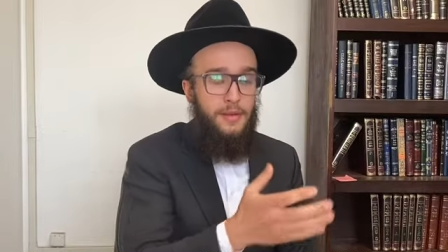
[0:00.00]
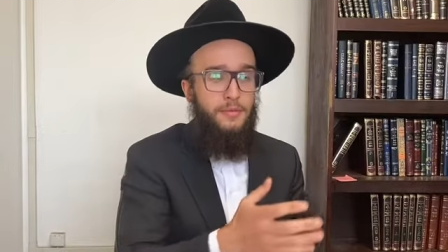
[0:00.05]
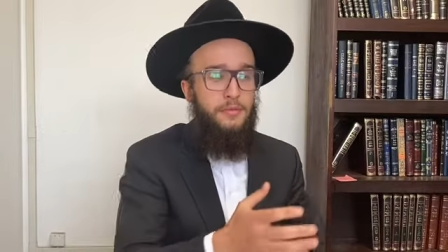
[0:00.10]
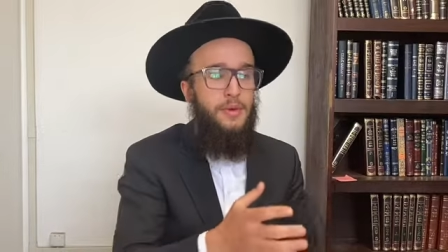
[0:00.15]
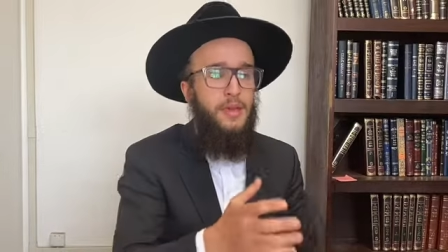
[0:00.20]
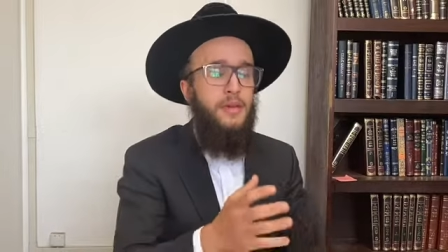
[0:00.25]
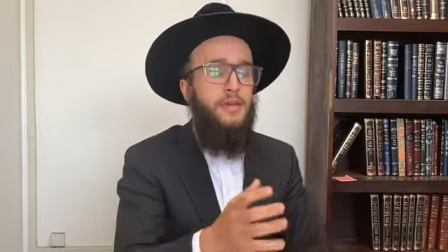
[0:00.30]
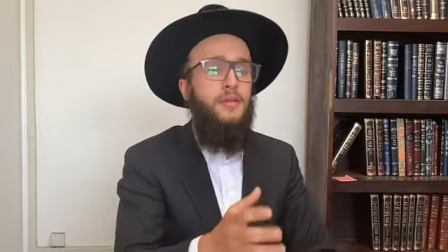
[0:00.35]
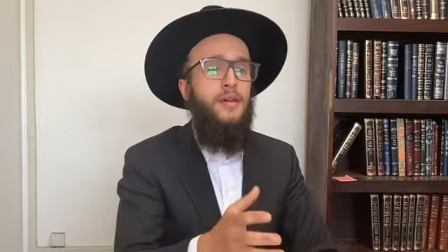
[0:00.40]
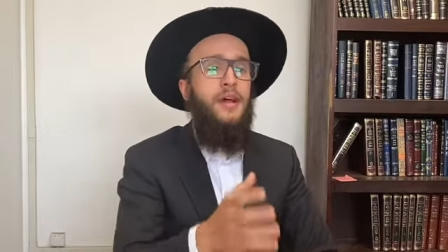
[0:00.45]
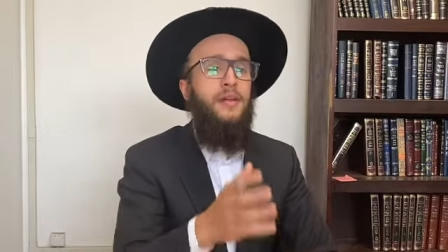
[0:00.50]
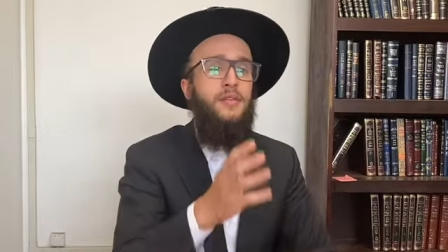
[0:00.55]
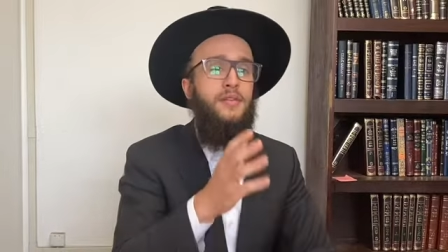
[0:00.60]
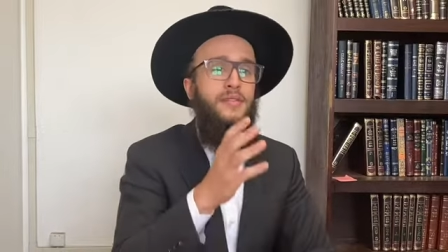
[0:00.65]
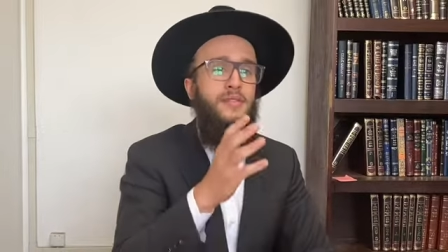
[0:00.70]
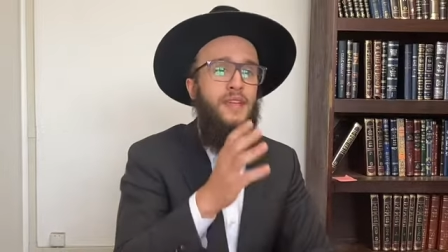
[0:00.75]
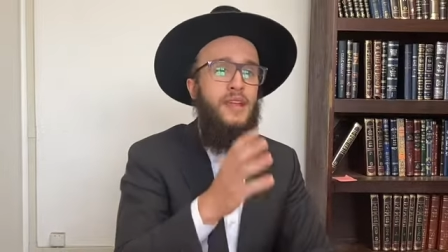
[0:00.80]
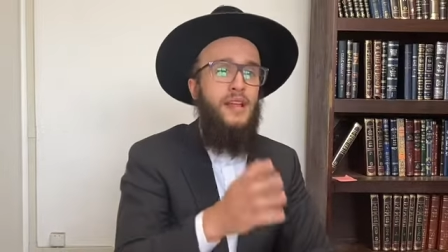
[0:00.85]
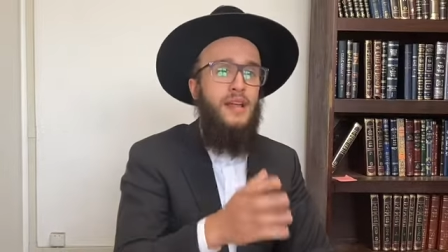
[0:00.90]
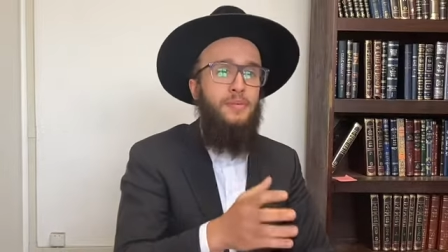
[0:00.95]
We need to
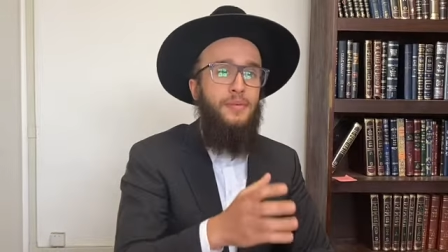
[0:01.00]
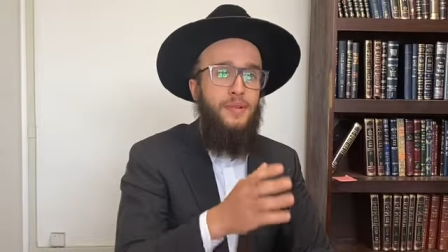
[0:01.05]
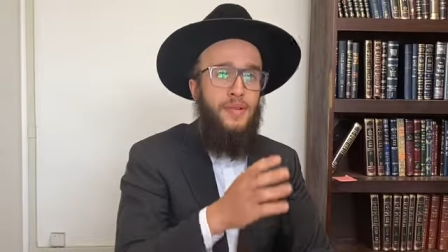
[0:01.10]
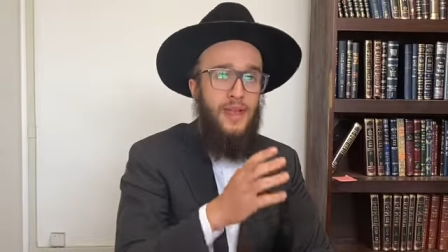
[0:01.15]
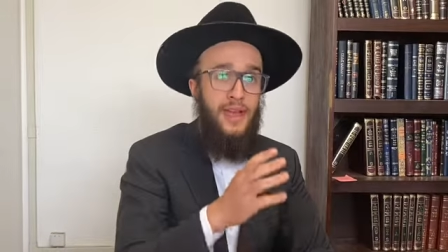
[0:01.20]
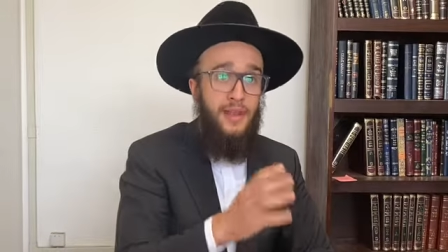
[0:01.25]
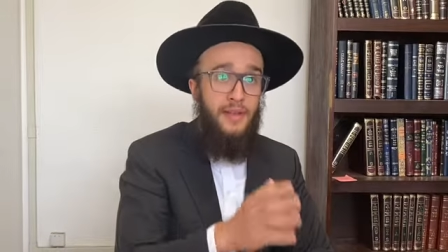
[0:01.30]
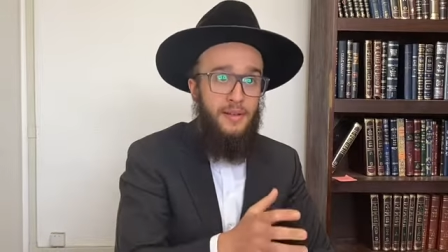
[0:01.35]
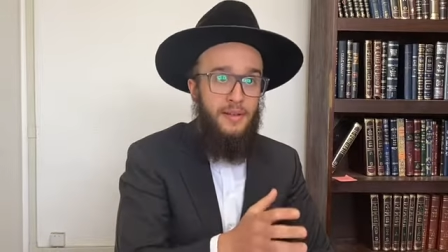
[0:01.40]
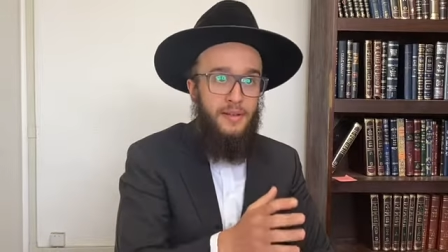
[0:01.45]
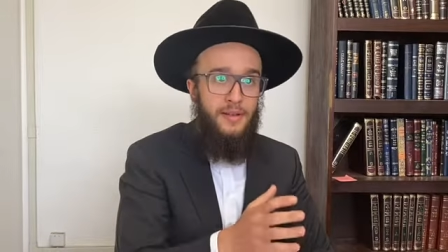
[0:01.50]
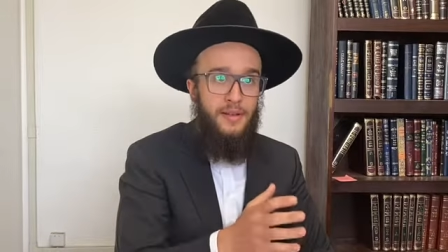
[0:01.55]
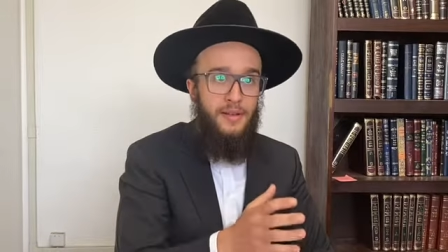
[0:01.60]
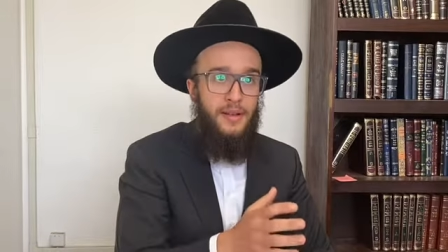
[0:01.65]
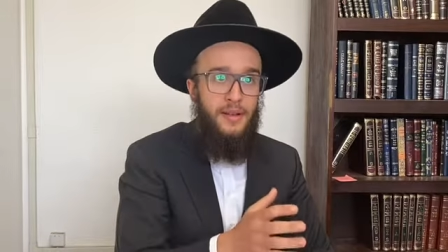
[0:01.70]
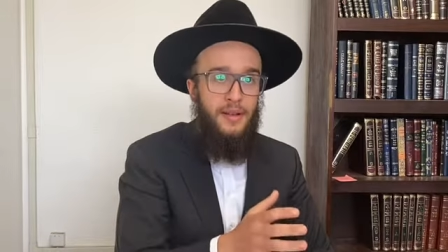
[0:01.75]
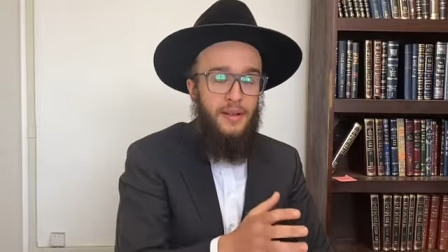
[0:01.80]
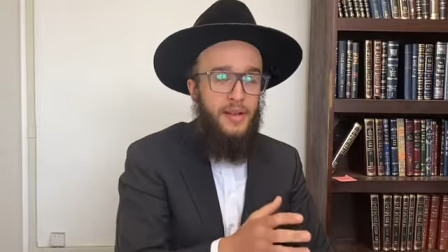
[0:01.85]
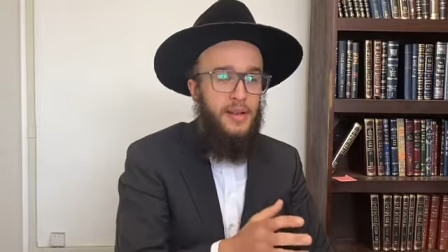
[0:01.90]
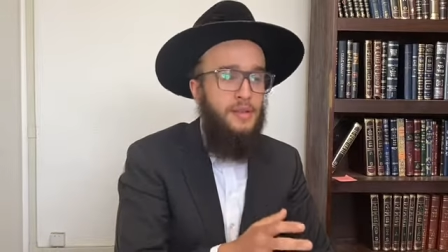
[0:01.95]
understand, Abotai,
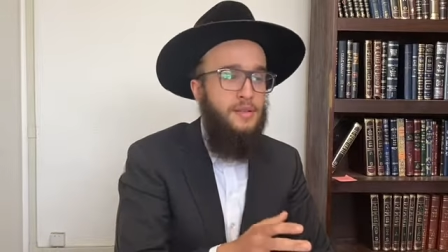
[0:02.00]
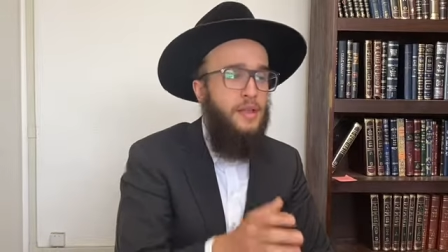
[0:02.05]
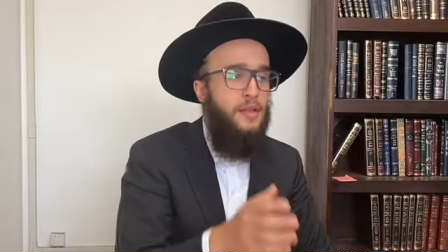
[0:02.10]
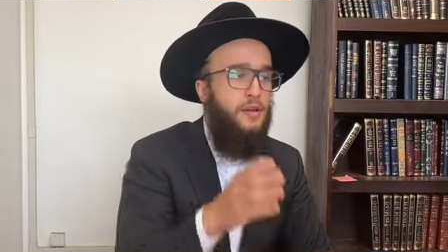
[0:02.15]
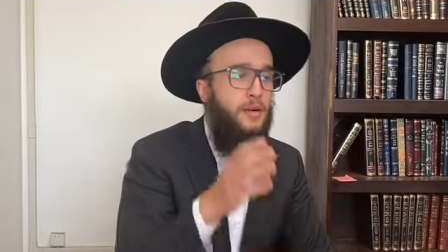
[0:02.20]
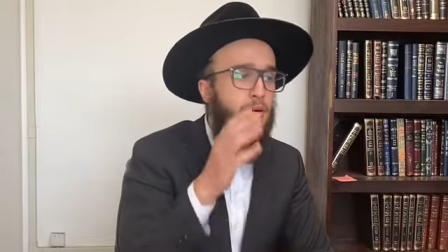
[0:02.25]
that